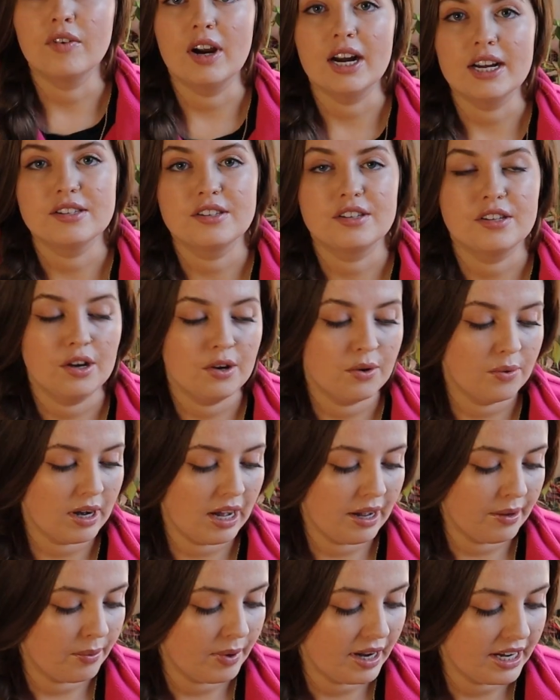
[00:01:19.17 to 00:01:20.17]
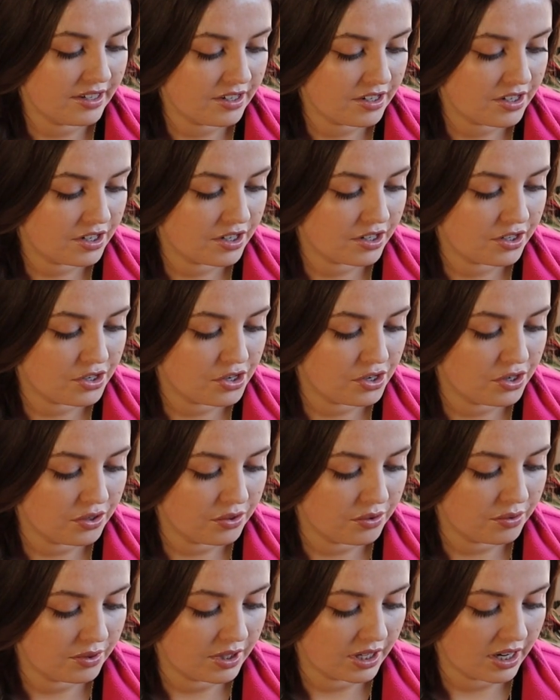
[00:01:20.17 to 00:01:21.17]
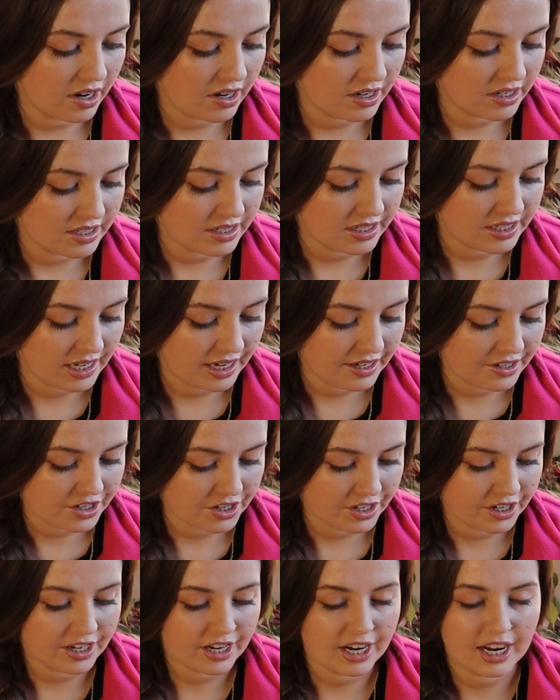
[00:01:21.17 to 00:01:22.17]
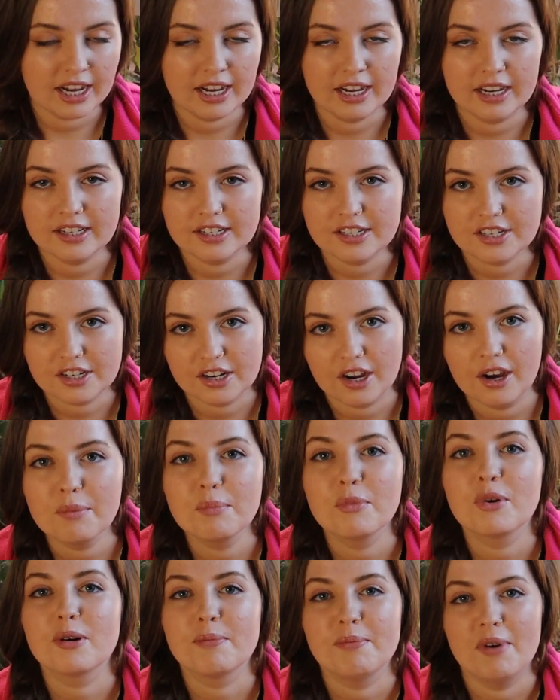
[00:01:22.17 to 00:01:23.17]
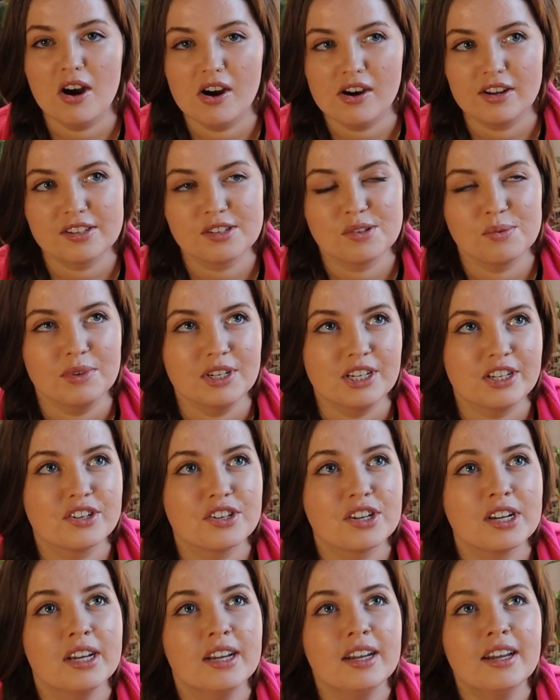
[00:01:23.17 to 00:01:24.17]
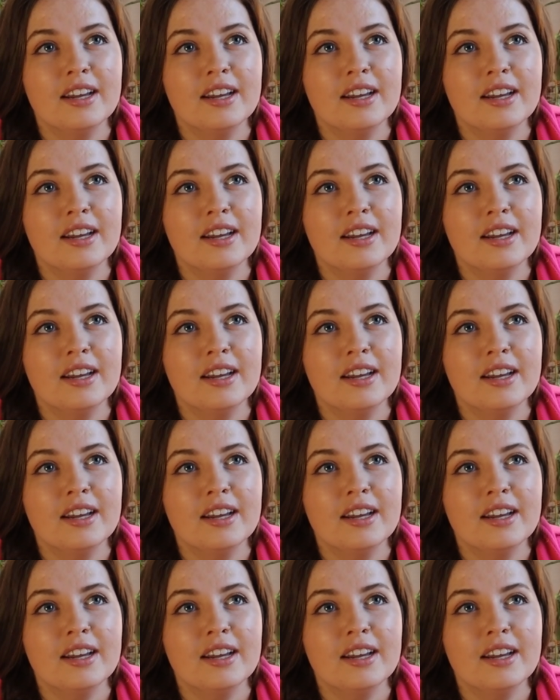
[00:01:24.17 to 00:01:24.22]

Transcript: Right, so I went to the garden centre and got more pots, which,